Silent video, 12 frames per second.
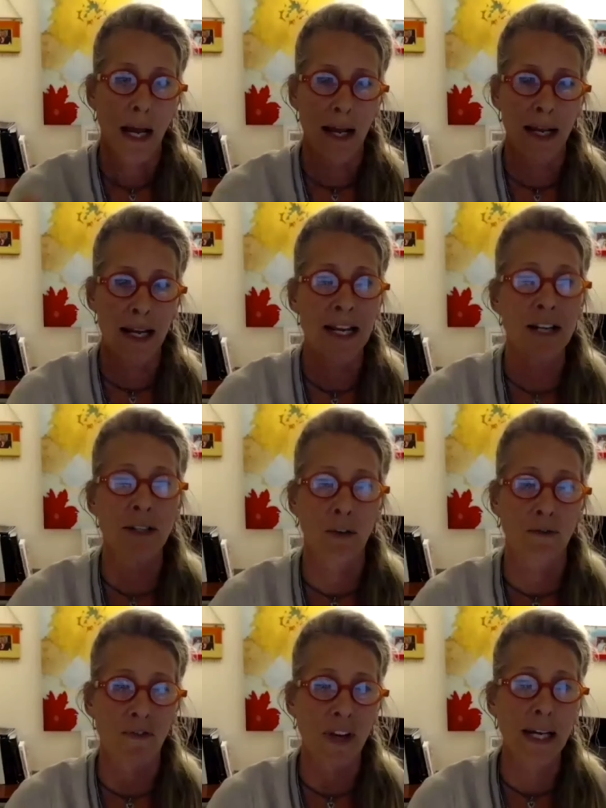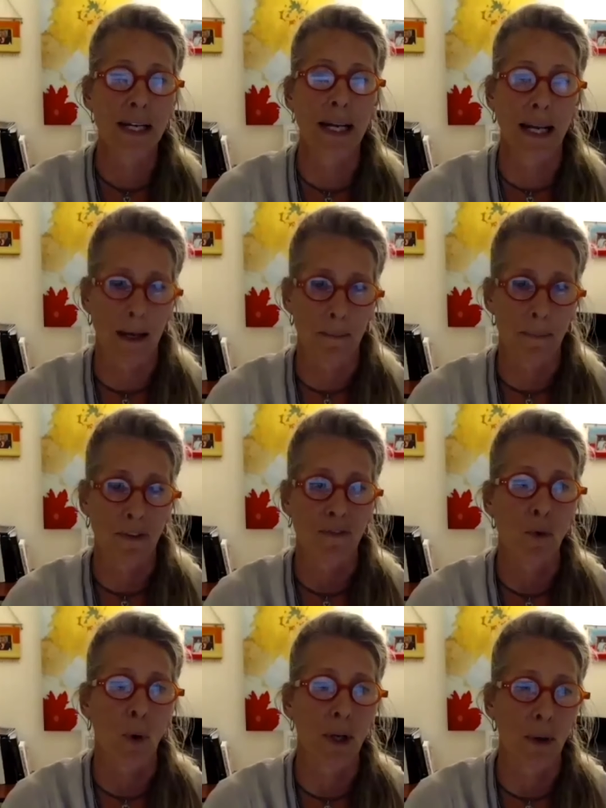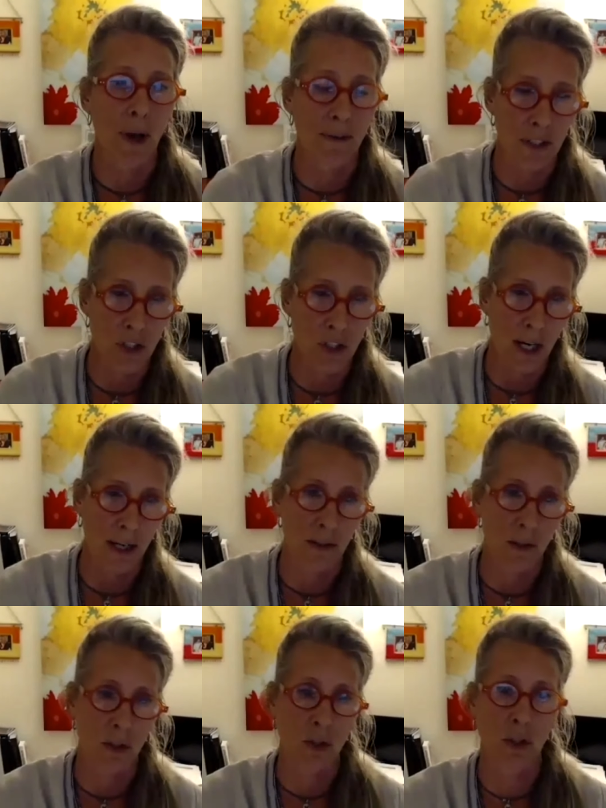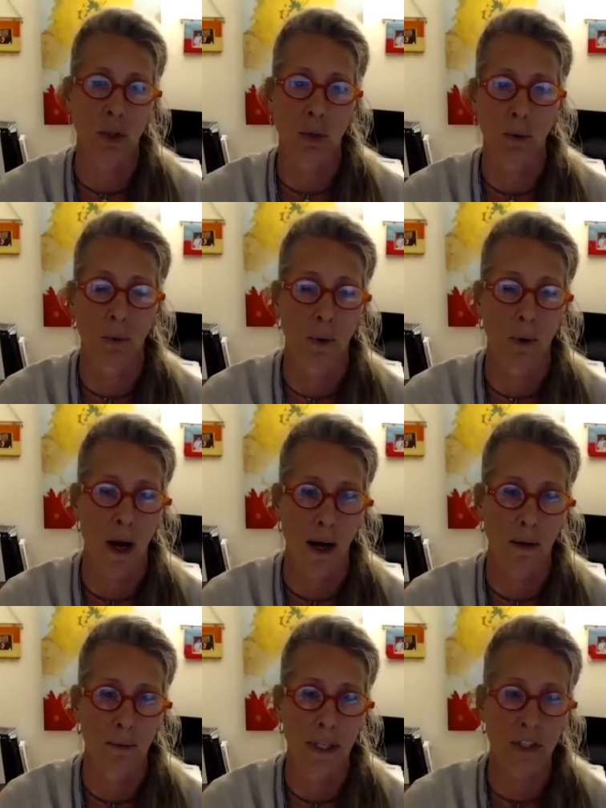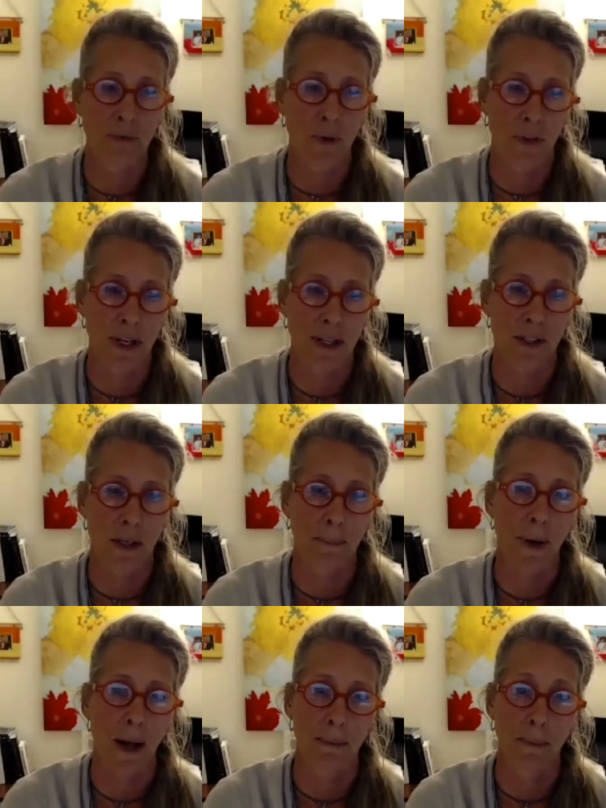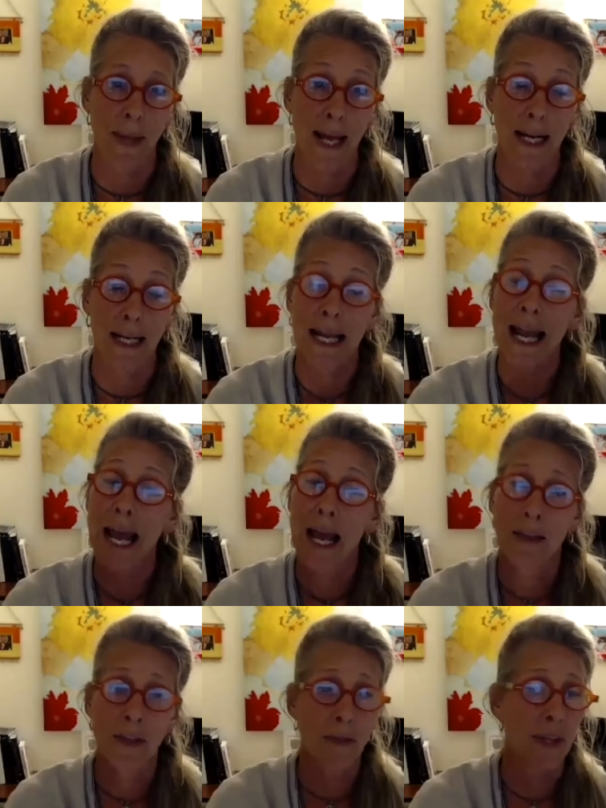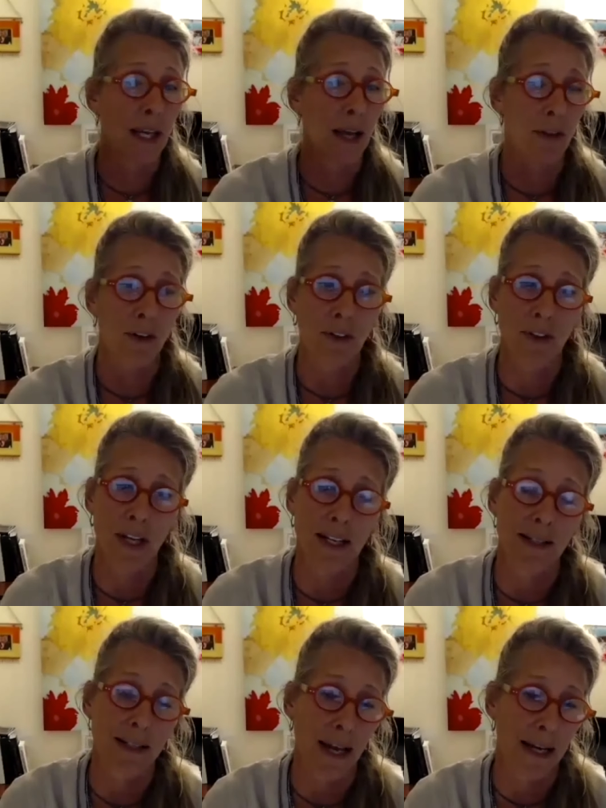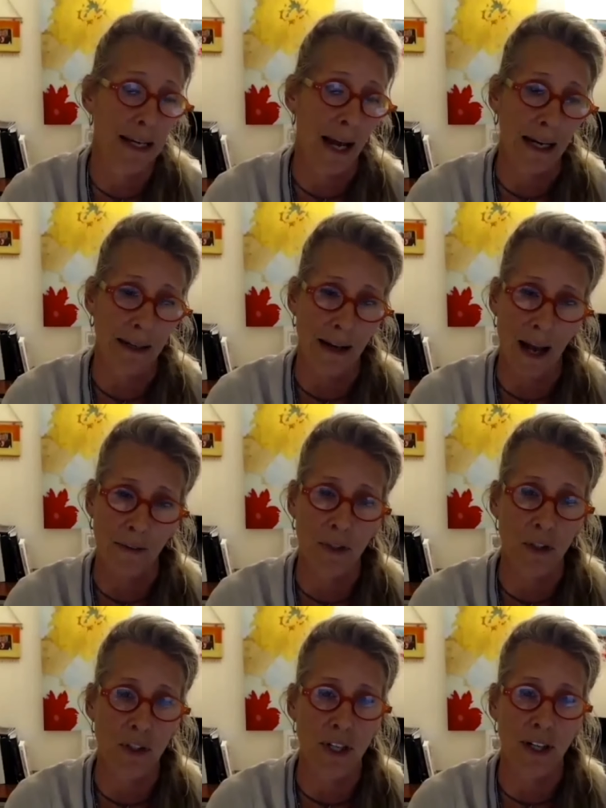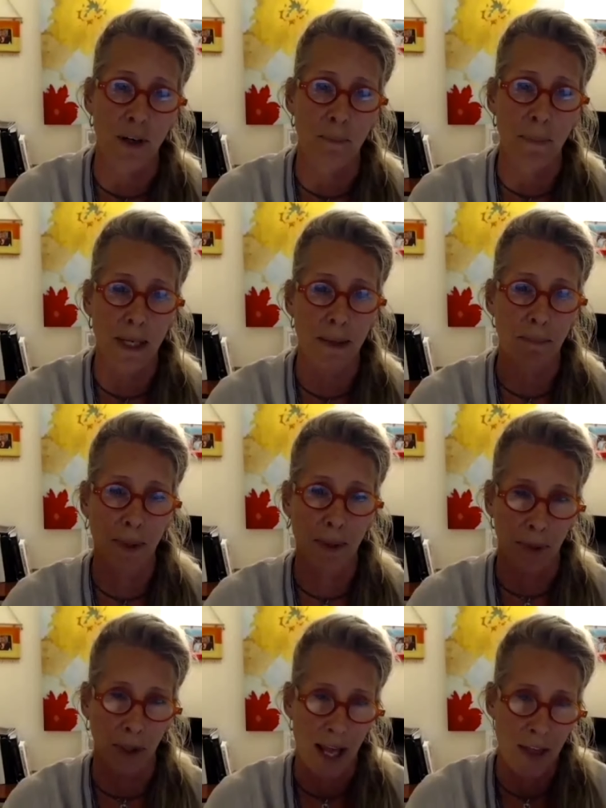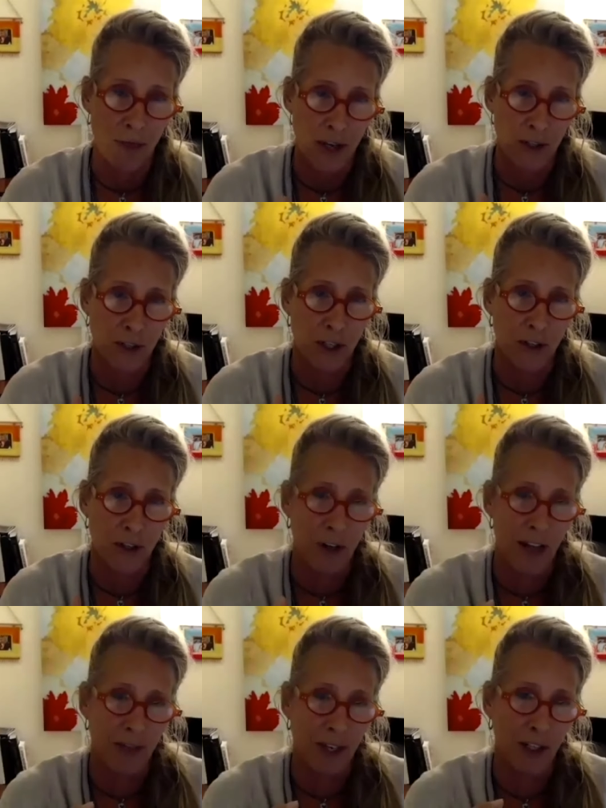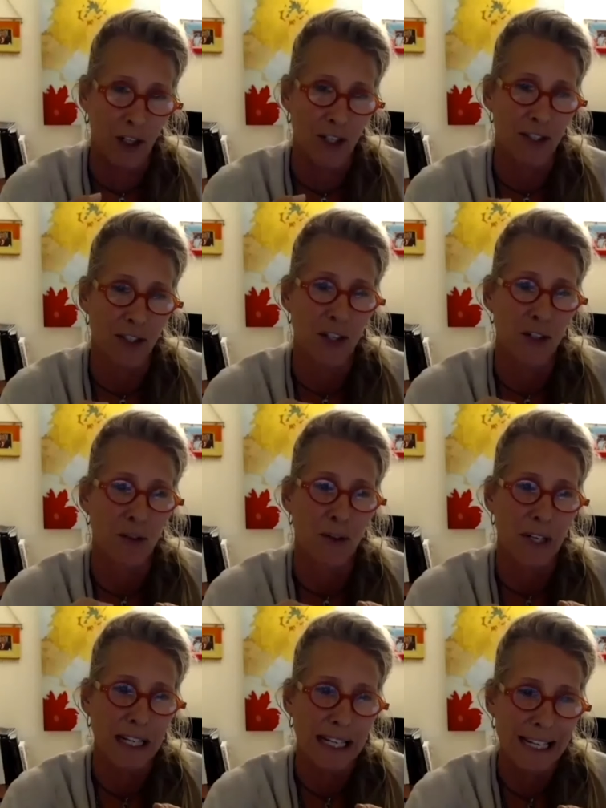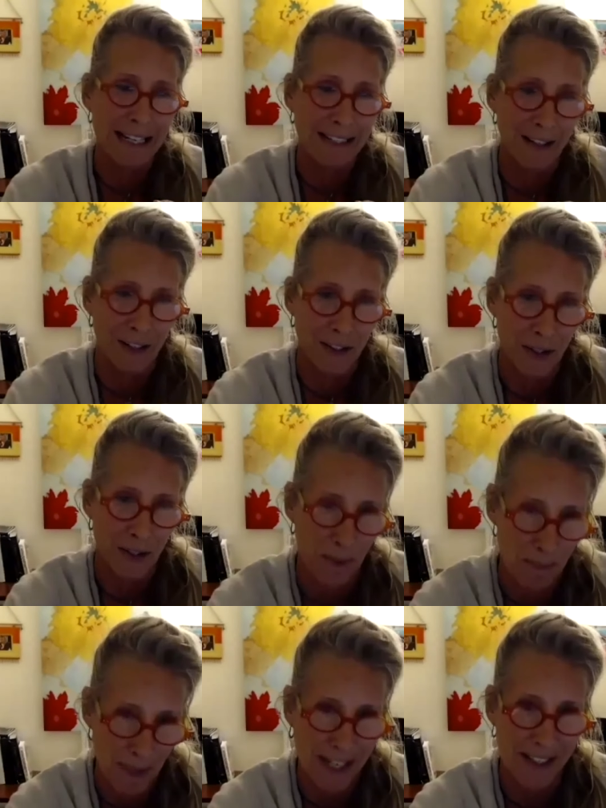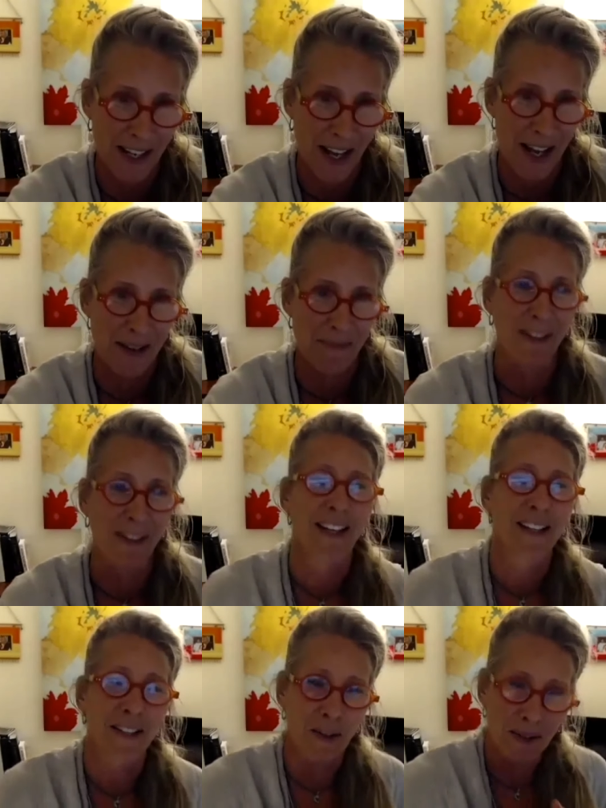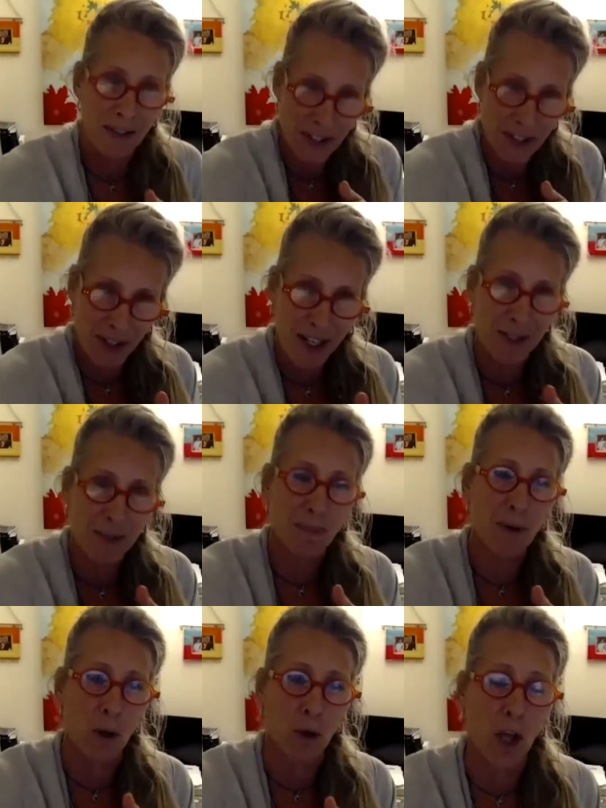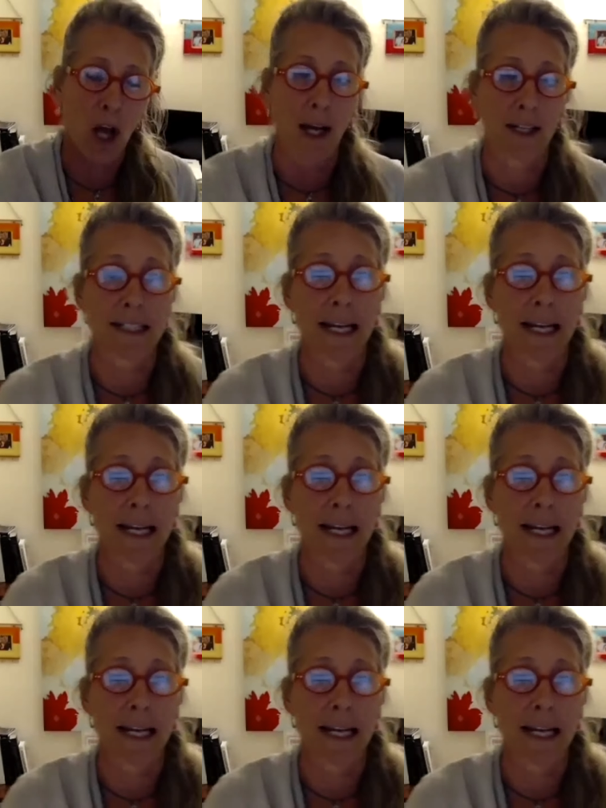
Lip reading: intervening before you have a chance to reach for things that are problematic. And then the other thing is at night after dinner. Many people end their dinner and then continue to eat until bedtime. So dinner gets prolonged.